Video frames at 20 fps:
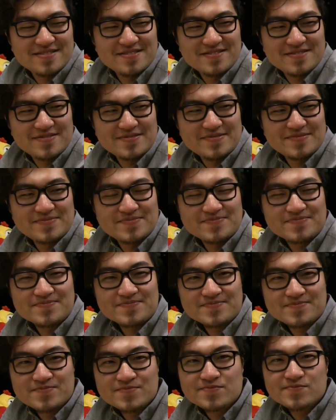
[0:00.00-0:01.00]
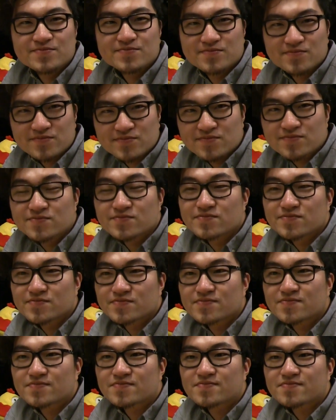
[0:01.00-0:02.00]

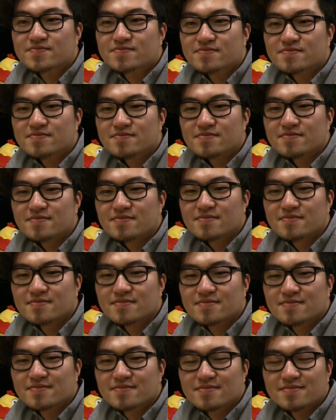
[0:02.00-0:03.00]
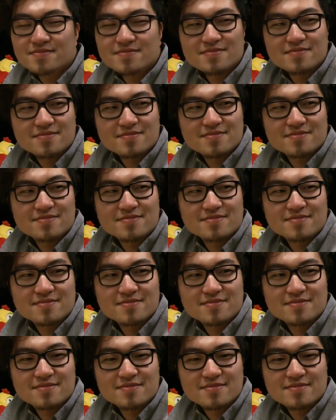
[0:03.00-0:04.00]

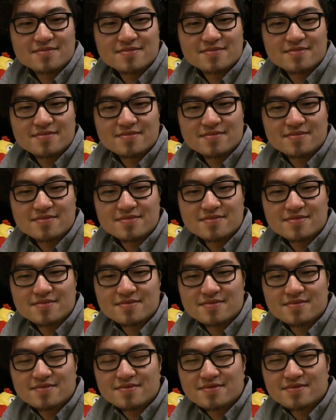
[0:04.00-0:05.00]
The person shown says nothing.